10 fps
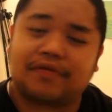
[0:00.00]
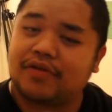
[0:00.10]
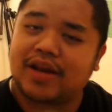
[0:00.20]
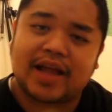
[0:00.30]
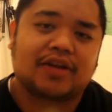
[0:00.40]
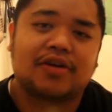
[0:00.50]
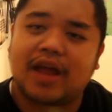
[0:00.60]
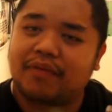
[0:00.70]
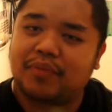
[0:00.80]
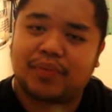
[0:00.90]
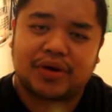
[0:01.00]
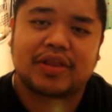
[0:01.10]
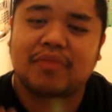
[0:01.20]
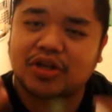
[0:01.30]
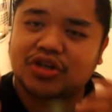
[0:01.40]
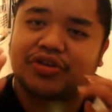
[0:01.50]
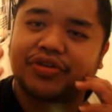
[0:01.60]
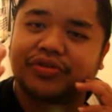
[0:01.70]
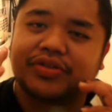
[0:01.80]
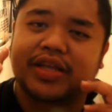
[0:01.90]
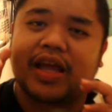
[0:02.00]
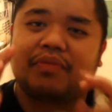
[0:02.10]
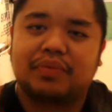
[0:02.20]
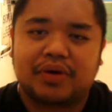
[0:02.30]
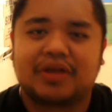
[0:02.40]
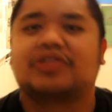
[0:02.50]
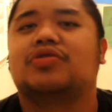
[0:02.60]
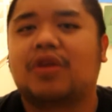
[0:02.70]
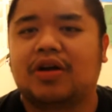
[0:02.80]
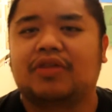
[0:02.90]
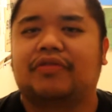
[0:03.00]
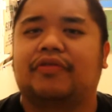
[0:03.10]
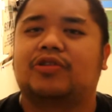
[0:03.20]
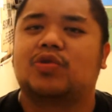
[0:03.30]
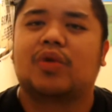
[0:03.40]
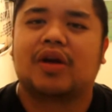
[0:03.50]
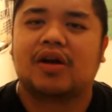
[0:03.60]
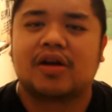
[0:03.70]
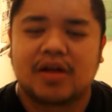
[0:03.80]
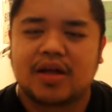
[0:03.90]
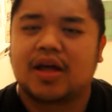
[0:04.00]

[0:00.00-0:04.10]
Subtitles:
you like her, happy birthday. Make sure you say happy birthday to her on Twitter.